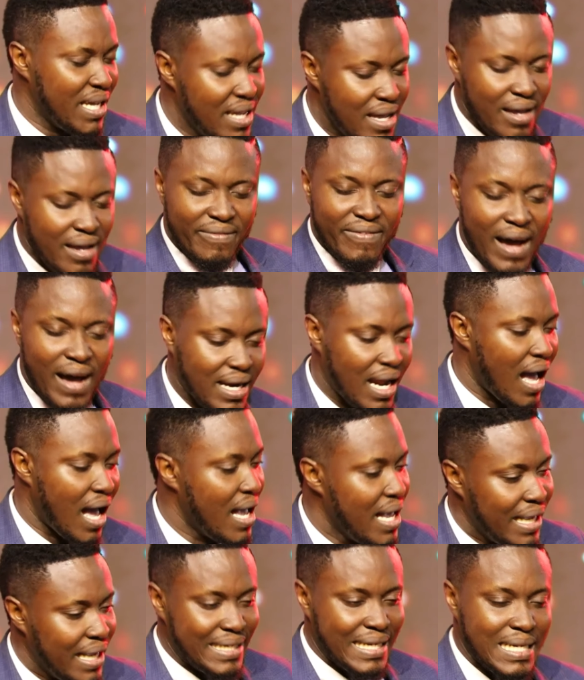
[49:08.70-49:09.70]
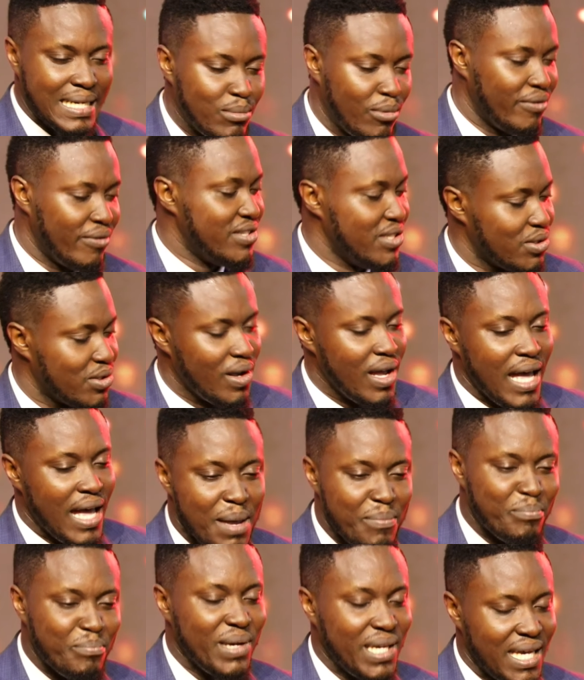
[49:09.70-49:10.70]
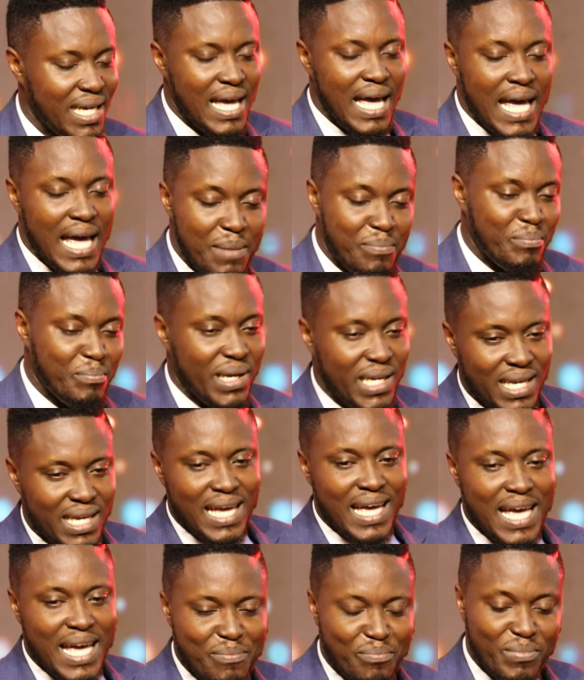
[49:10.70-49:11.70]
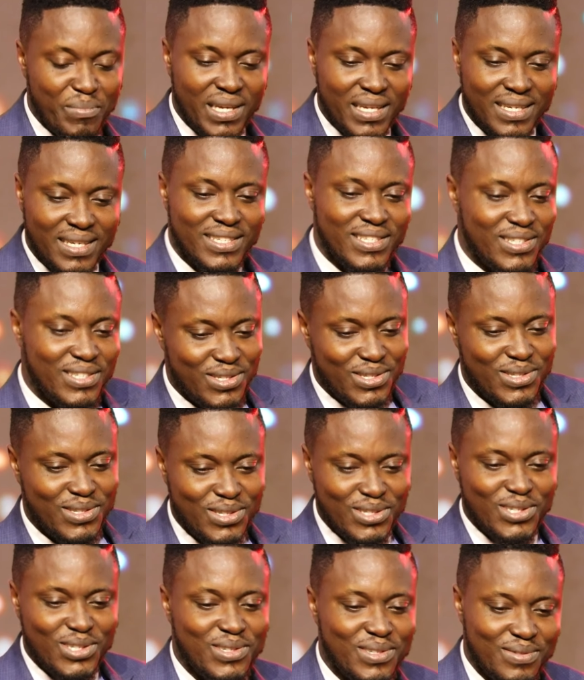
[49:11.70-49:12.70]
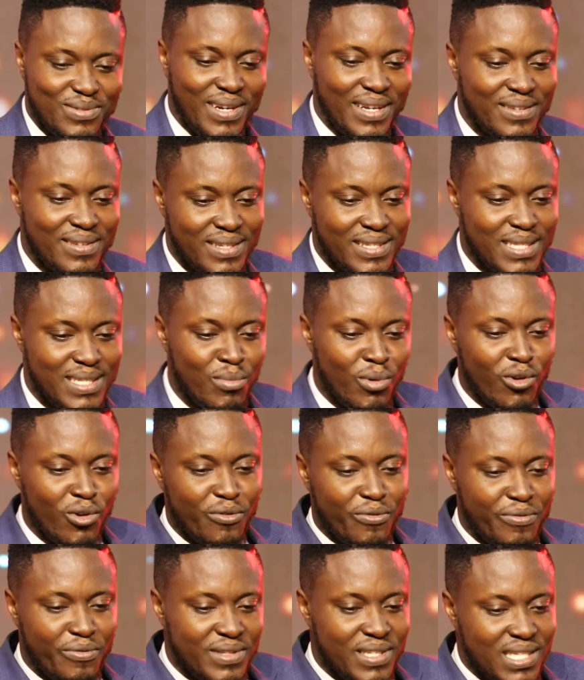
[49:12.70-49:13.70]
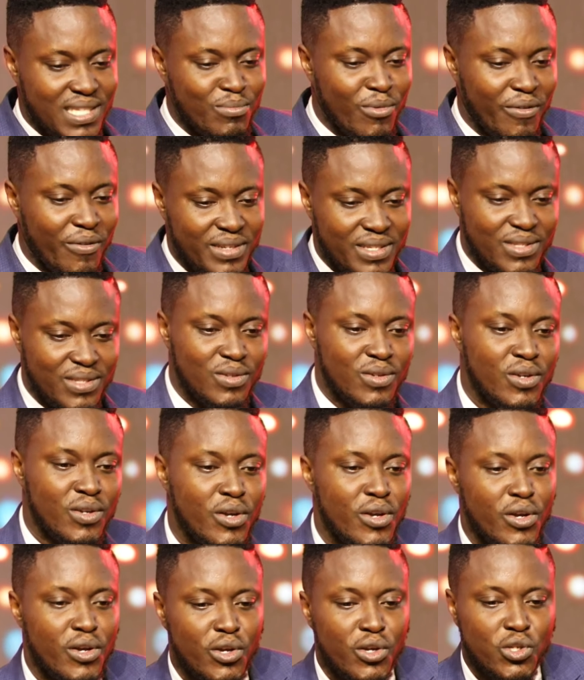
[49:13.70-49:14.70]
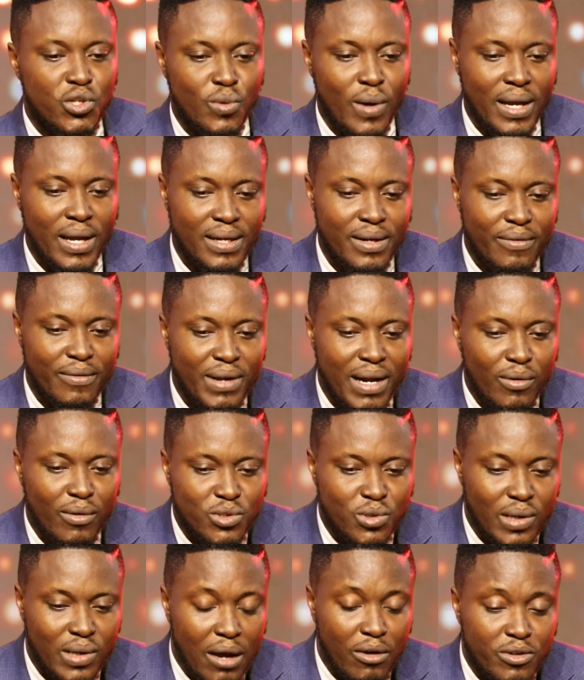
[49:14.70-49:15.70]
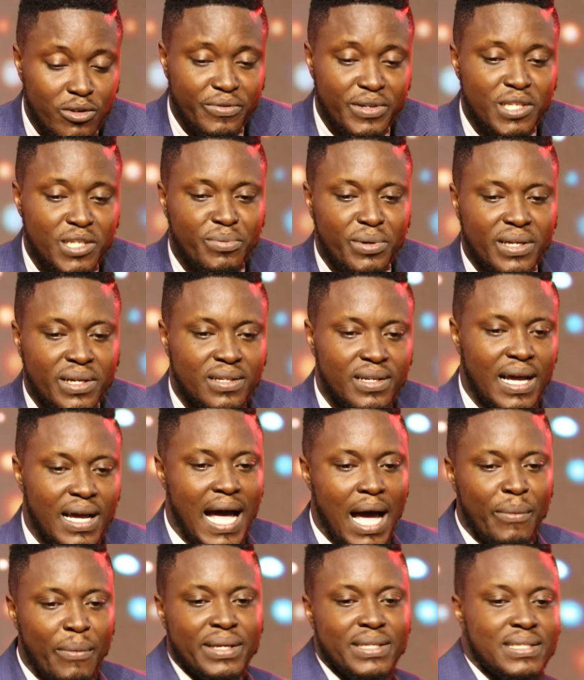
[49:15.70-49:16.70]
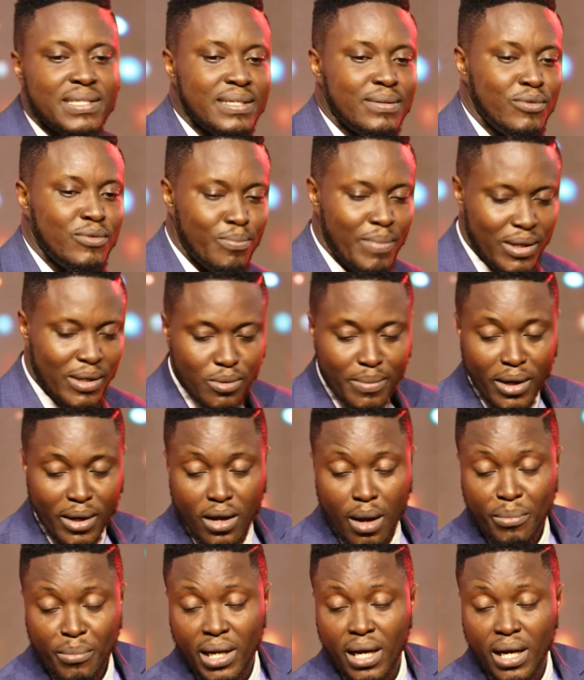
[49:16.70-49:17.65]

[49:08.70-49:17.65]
Father, in the name of Jesus, help me, help me, help me. Demon of this, demon of this. So I, when I was done, I was finished praying. I went my son, my younger brother.